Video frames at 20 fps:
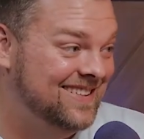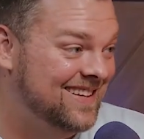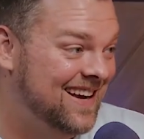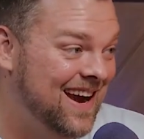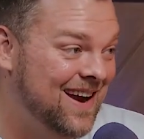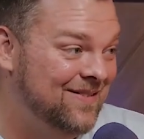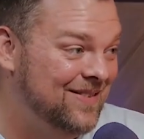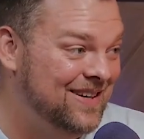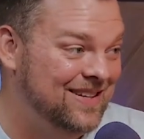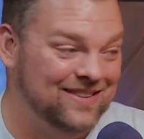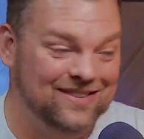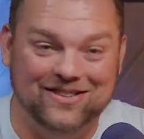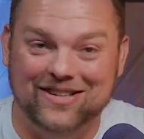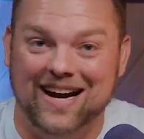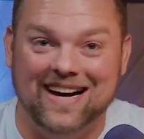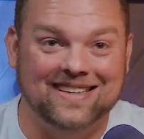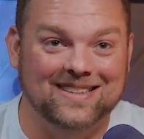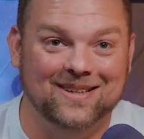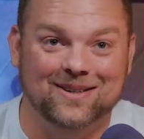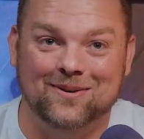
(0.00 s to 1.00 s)
I haven't
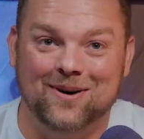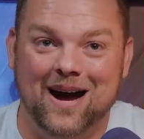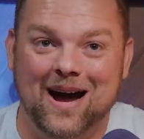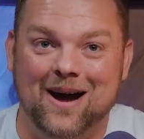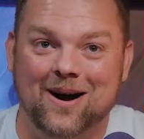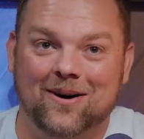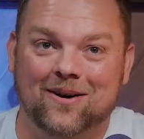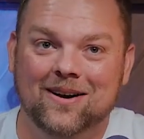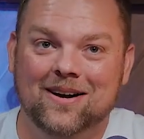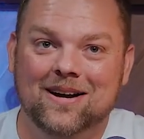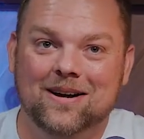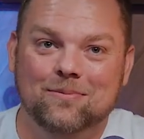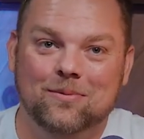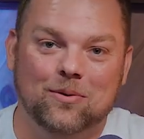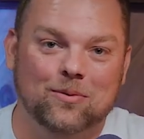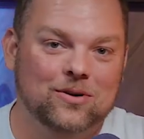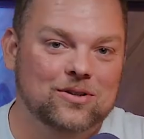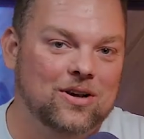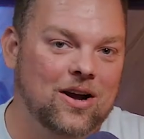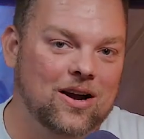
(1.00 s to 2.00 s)
checked in a while, but
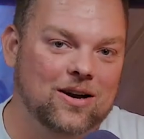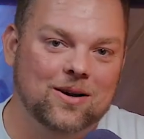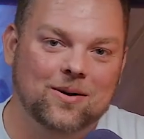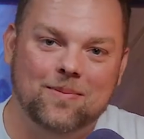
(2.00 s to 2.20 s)
we're talking